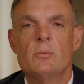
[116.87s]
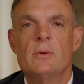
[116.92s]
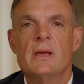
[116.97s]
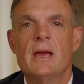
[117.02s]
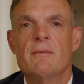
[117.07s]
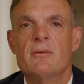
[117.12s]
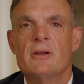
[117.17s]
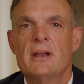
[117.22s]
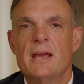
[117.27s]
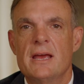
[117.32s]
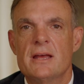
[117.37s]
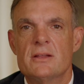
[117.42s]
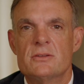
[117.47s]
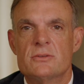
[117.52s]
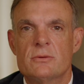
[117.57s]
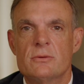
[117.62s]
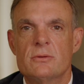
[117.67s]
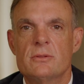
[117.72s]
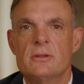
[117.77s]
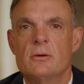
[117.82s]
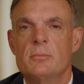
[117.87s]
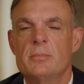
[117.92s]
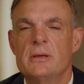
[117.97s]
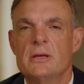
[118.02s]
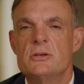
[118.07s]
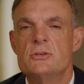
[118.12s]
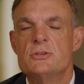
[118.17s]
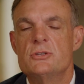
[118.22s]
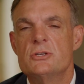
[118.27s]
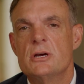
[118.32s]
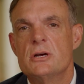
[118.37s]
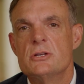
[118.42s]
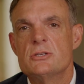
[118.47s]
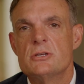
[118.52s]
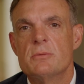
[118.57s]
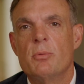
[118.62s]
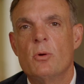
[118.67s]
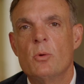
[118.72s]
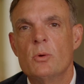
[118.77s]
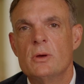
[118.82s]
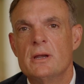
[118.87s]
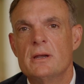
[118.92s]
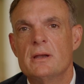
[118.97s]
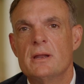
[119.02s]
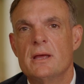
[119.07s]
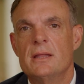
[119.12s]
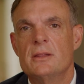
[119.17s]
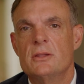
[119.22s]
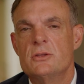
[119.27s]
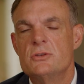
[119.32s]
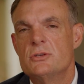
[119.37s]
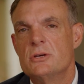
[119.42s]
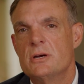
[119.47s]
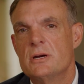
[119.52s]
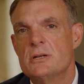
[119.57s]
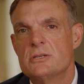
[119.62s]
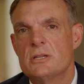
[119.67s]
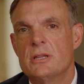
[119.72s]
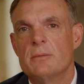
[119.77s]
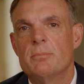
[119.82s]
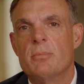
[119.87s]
we have an answer, there'll be a judge appointed, and the judge and the